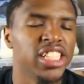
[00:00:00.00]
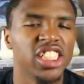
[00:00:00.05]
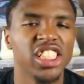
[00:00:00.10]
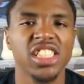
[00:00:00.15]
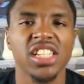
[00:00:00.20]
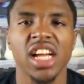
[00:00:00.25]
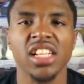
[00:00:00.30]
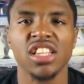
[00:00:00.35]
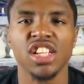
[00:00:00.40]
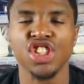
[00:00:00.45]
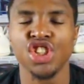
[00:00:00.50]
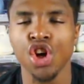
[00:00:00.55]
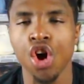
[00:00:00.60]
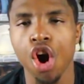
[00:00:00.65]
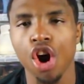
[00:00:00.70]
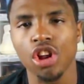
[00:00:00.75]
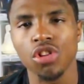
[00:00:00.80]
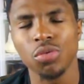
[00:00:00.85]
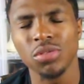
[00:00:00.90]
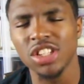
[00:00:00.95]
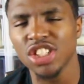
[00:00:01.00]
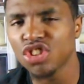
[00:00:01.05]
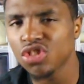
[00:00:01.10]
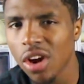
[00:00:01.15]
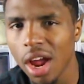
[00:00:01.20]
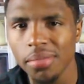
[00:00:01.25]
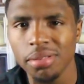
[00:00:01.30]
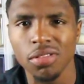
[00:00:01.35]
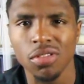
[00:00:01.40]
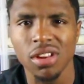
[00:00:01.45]
just like the joggers with the
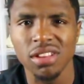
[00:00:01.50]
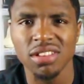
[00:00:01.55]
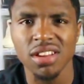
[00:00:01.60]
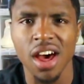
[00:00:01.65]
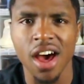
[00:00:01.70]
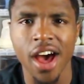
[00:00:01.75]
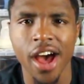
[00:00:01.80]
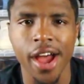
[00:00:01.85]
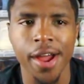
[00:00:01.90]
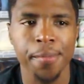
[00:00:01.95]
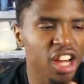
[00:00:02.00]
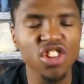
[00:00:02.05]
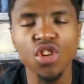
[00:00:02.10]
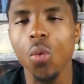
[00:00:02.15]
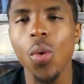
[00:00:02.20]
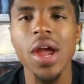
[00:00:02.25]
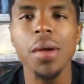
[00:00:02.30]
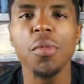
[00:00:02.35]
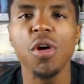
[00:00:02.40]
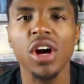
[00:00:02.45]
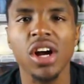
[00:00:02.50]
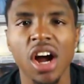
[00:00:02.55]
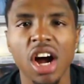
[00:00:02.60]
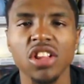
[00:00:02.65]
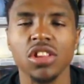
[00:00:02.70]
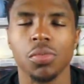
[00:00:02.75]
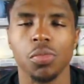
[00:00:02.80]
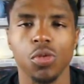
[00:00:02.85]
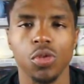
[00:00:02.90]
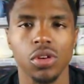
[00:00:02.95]
stripes on the side because they're way more
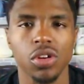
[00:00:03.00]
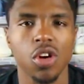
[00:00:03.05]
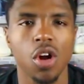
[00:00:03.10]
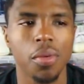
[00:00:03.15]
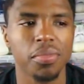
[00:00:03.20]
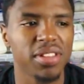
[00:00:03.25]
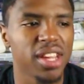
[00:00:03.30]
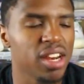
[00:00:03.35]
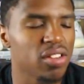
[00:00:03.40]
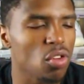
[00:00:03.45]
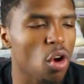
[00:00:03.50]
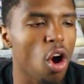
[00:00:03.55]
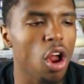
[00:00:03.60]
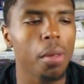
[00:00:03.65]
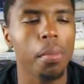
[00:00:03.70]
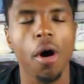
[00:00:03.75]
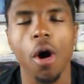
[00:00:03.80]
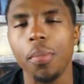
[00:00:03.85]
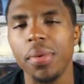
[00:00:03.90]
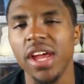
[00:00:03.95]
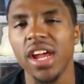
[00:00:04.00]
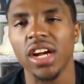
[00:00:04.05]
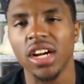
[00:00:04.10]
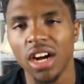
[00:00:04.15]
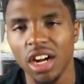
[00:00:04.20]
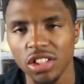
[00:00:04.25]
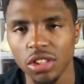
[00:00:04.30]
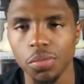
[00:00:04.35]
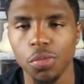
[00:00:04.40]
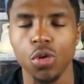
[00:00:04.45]
comfortable you know what i'm saying it's all about being
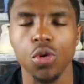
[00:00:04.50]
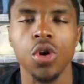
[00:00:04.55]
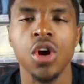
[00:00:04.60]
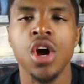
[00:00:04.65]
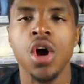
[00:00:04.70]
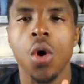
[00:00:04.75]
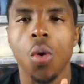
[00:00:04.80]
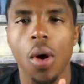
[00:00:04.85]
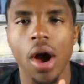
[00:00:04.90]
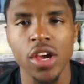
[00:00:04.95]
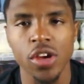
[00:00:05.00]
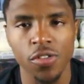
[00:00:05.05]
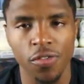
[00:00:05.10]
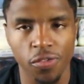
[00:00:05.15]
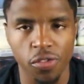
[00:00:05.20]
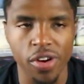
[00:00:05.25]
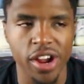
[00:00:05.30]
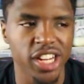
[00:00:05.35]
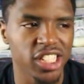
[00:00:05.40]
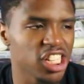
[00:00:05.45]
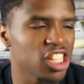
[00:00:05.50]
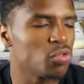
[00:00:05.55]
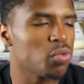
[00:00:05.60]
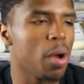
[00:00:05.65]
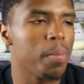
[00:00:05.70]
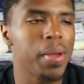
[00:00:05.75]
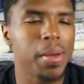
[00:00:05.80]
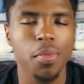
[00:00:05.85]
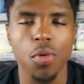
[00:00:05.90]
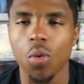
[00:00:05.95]
comfortable while you fresh that's
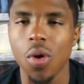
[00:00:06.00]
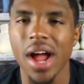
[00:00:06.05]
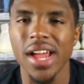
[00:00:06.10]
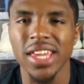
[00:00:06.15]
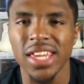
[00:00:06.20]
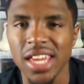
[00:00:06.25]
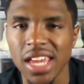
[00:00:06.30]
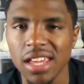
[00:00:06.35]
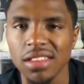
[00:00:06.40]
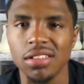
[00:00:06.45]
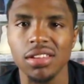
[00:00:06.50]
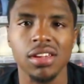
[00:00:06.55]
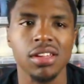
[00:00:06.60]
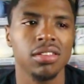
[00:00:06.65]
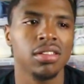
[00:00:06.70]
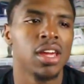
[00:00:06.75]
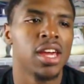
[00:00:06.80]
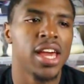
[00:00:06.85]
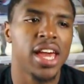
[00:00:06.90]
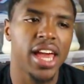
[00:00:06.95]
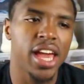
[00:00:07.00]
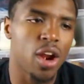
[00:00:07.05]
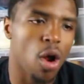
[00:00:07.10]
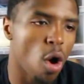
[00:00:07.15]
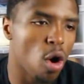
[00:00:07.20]
why people rock yeezys and